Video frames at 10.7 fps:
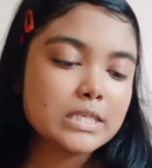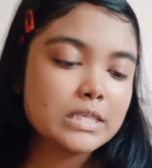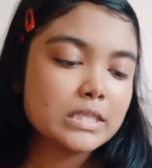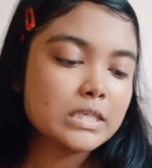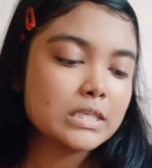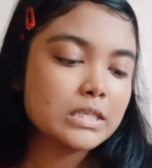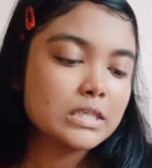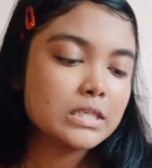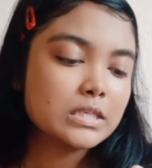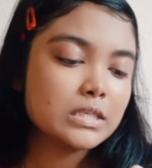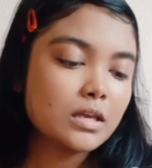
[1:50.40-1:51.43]
This
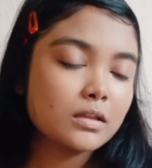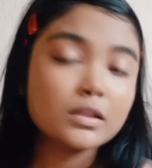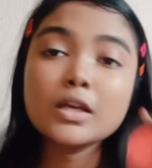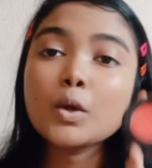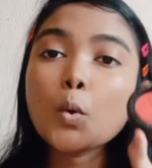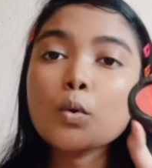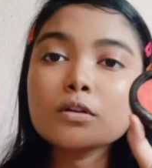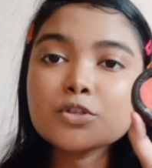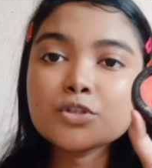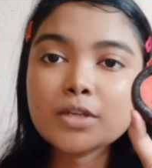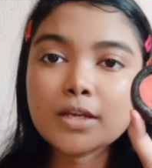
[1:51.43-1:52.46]
is the coral
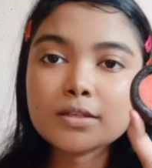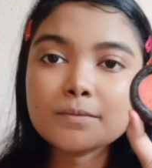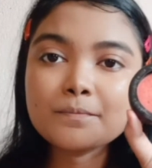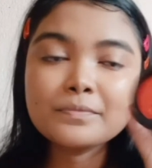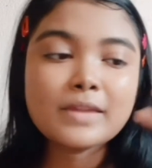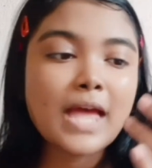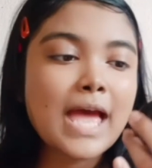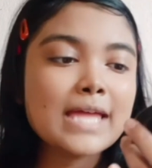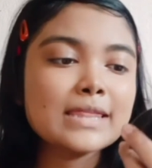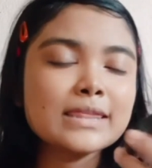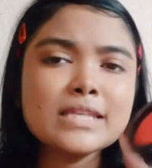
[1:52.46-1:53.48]
shade,
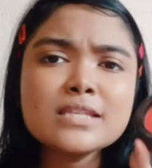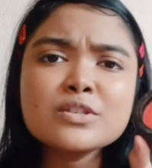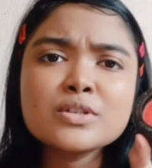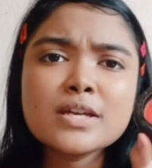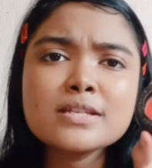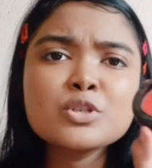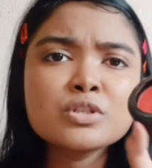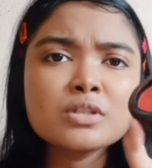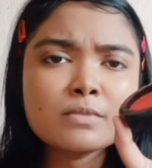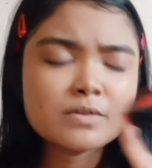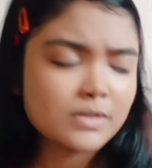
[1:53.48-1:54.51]
and this shade is
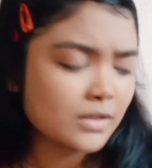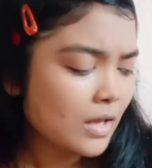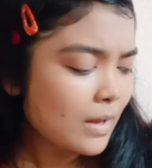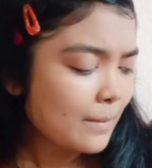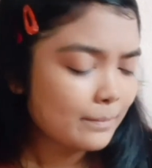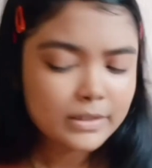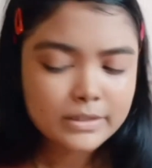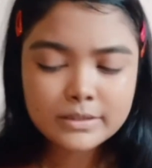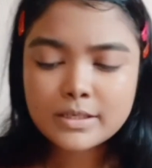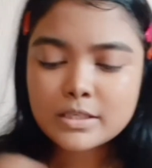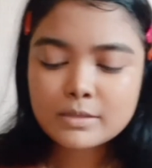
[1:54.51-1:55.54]
shimmery, but
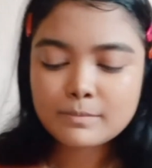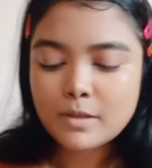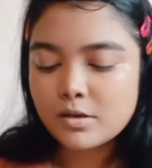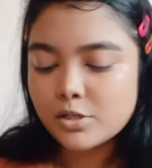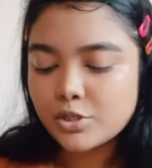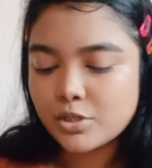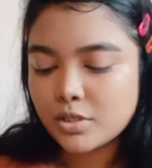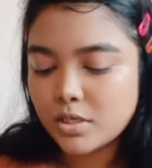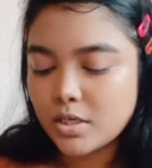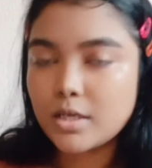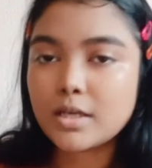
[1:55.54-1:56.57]
this blush
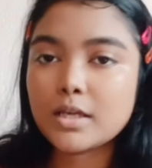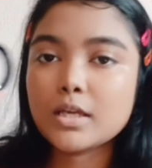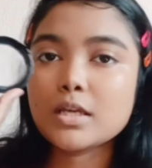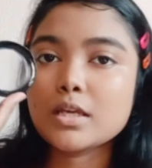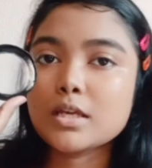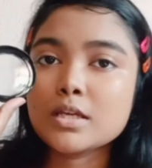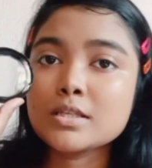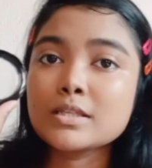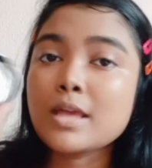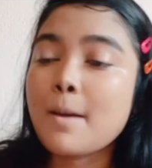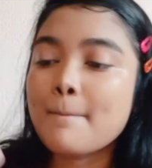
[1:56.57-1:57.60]

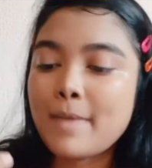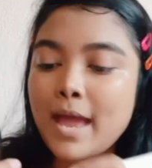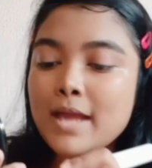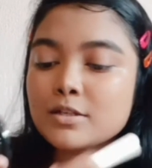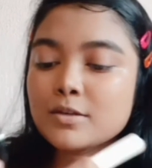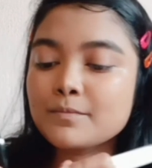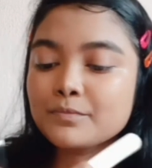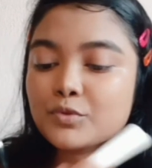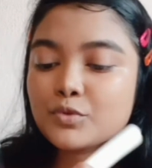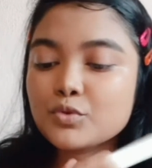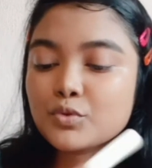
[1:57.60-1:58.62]
is matte.
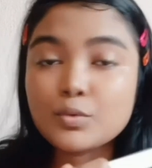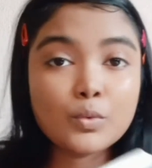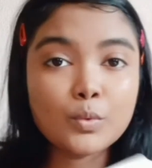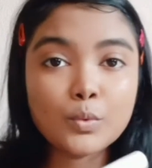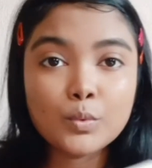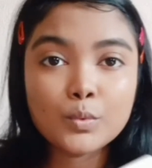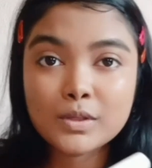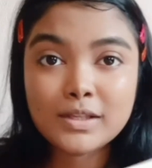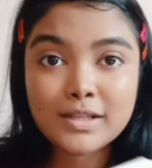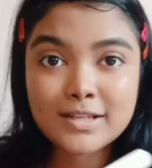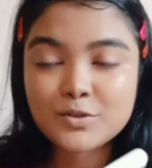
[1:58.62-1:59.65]
So
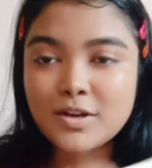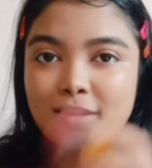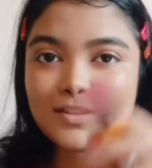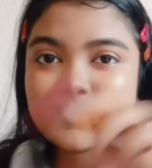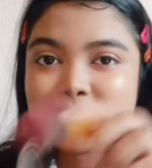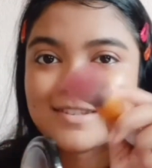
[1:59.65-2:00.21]
let's try this.